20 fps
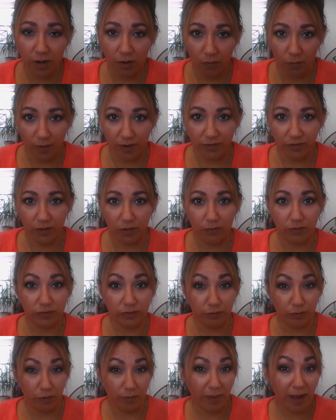whether it
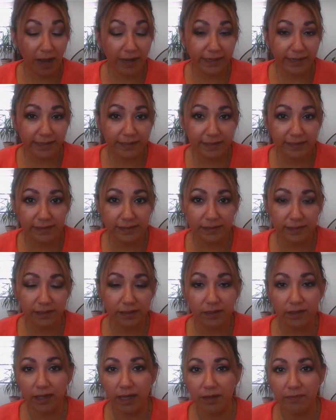was robotics
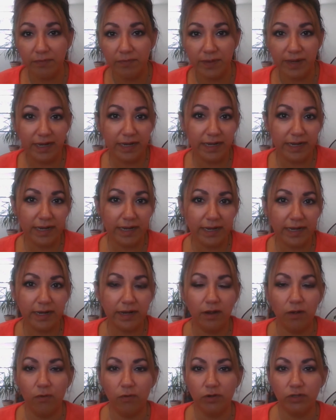club
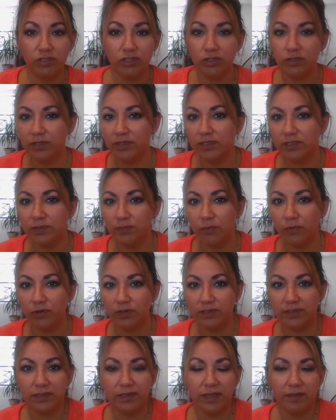meeting or shooting
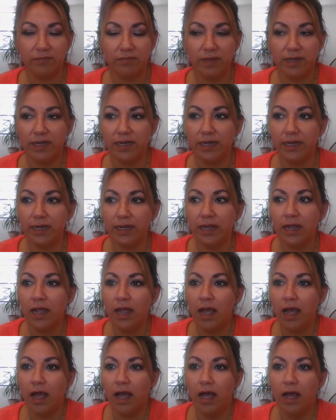sports club meeting,
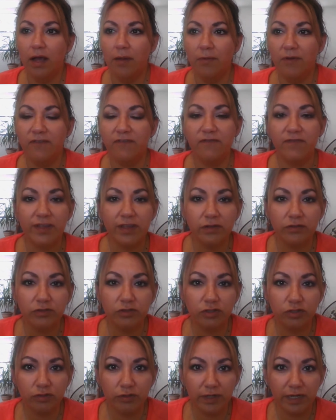a field
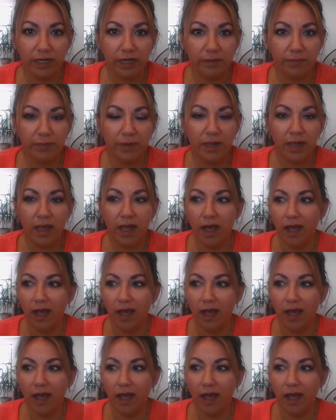trip,